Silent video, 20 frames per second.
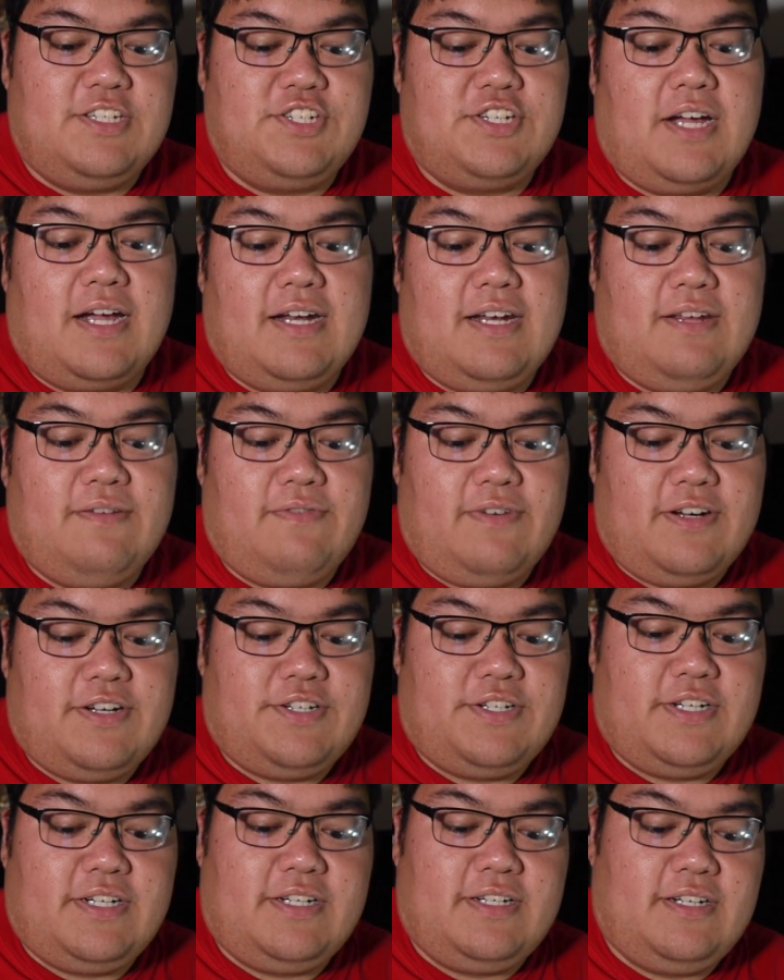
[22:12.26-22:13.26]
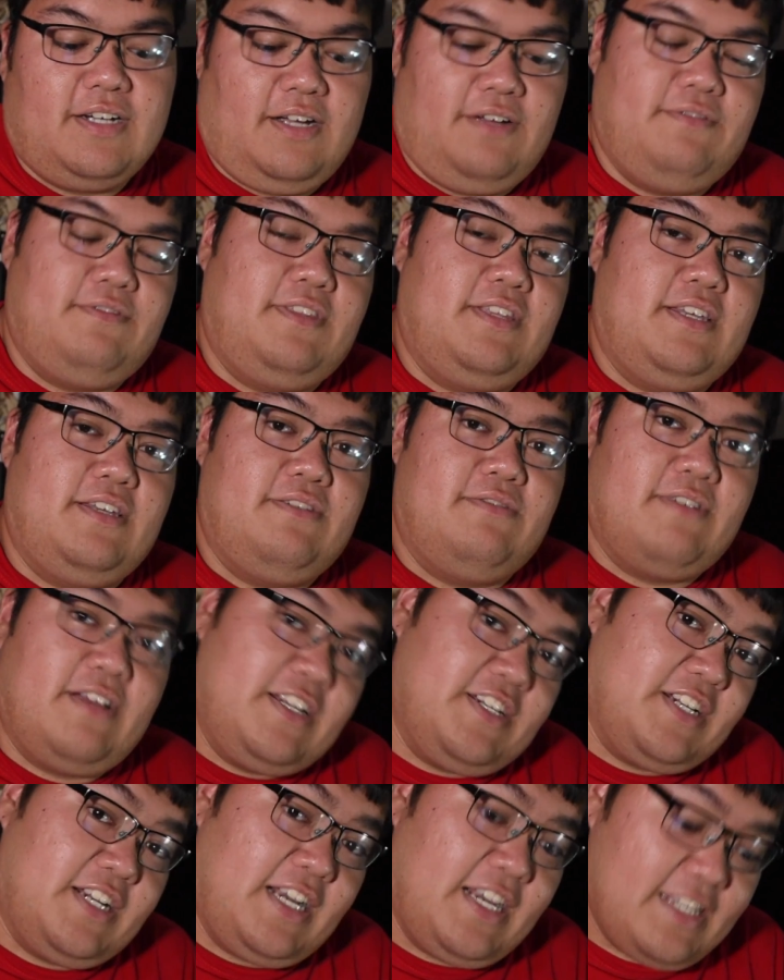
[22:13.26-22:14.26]
shiny version of the
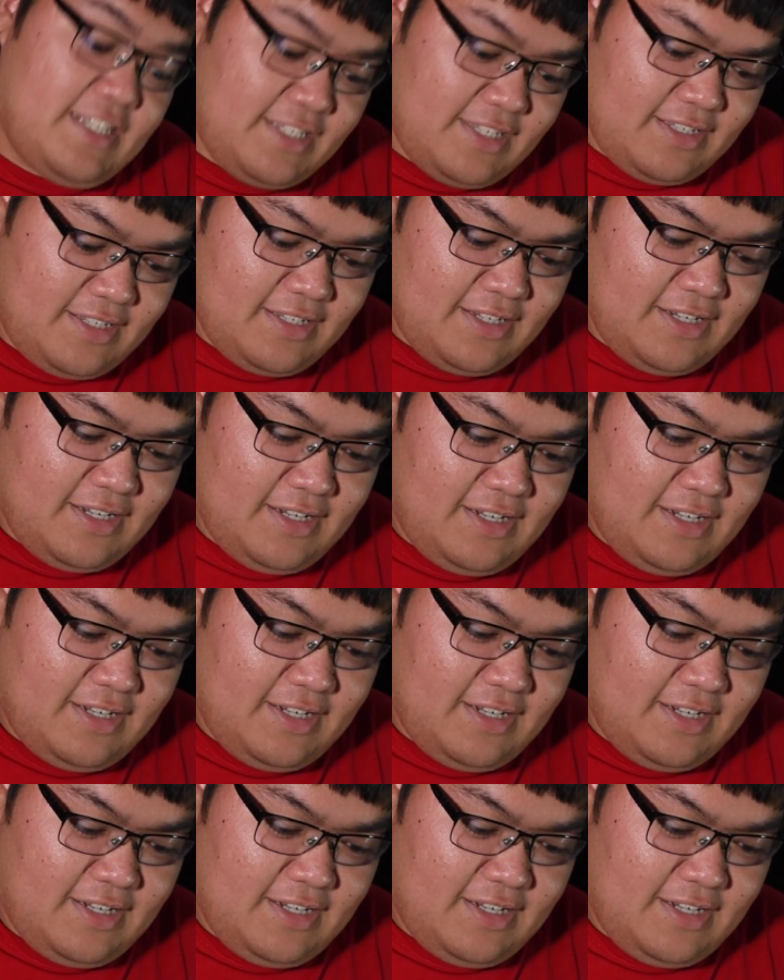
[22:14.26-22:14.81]
Regice.